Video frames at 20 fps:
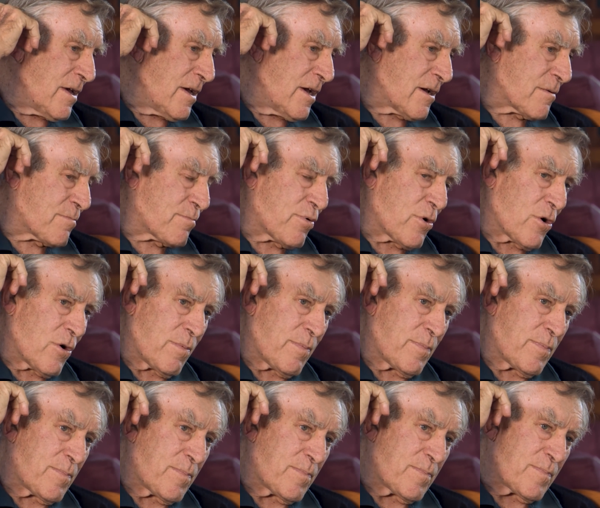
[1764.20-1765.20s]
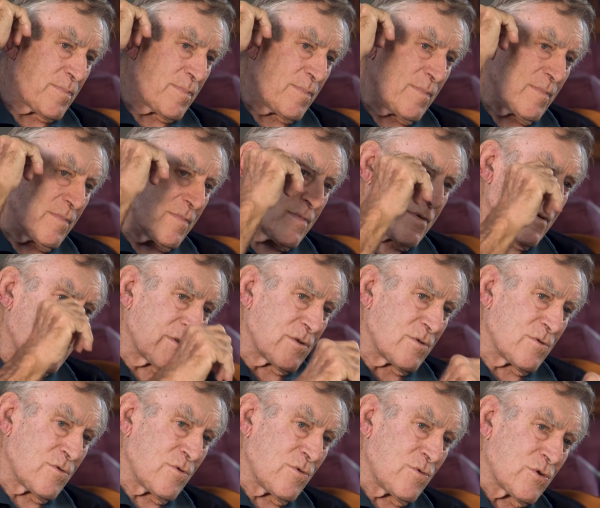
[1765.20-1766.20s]
had prop,
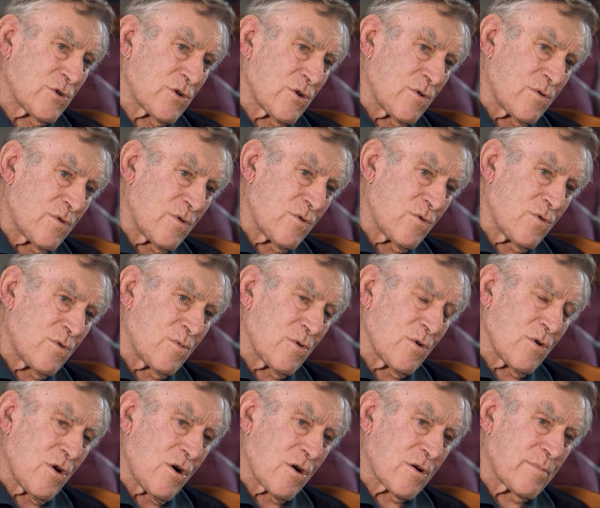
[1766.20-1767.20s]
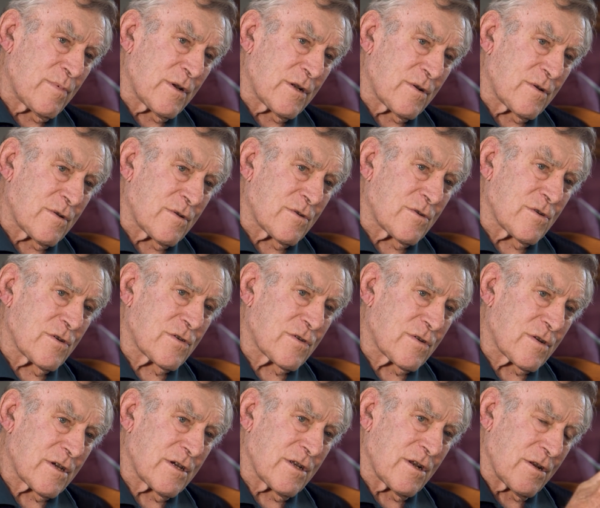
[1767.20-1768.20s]
and it was a normal lock, but just
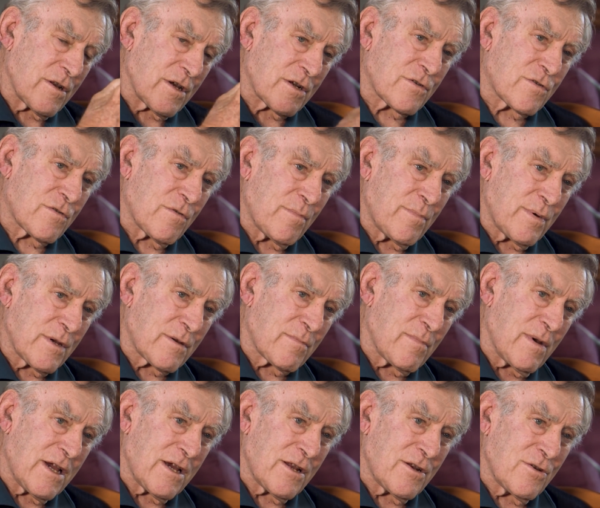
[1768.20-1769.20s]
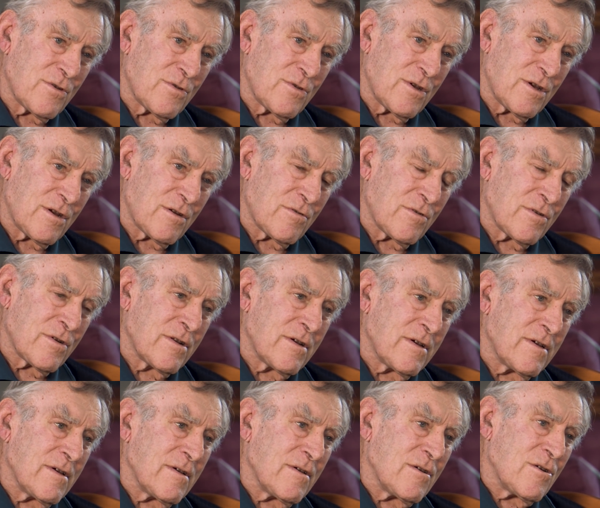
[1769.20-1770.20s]
to get an extra big man in there.
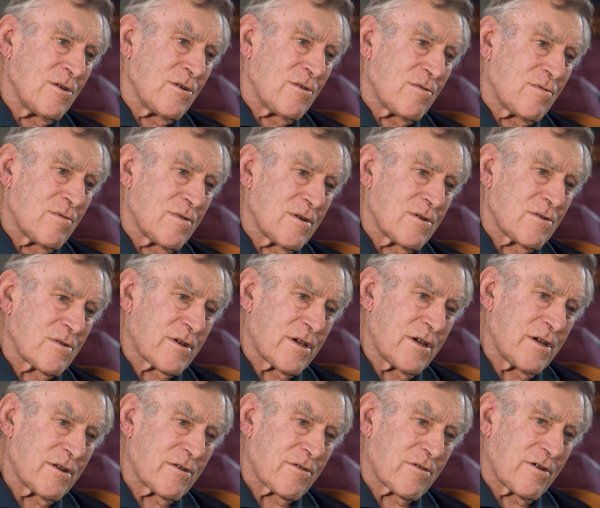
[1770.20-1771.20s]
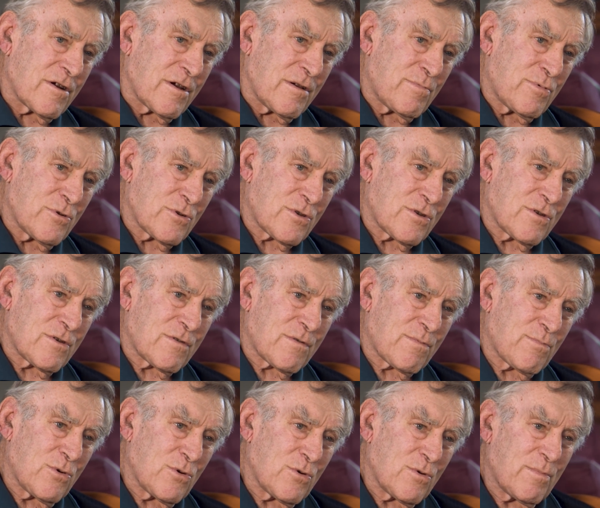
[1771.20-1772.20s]
Well, Ken Gray put this
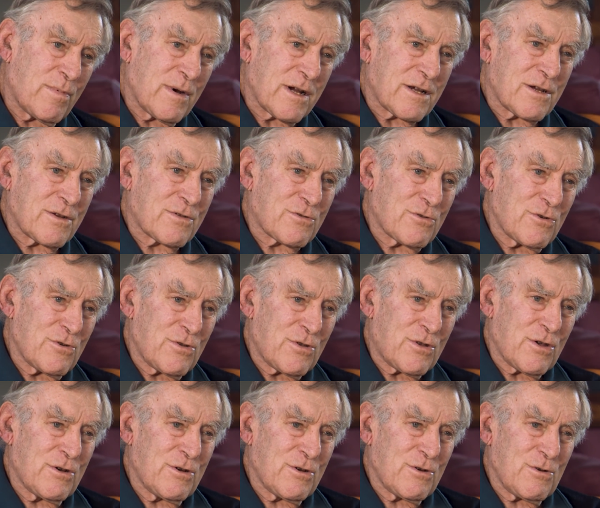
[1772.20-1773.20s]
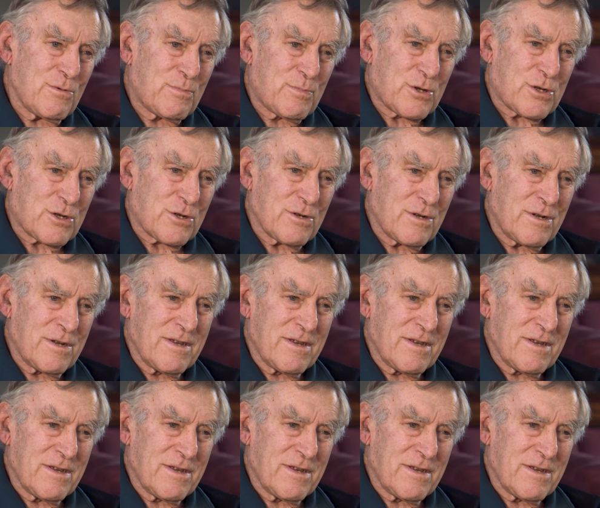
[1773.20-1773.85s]
poor bugger through the hoops.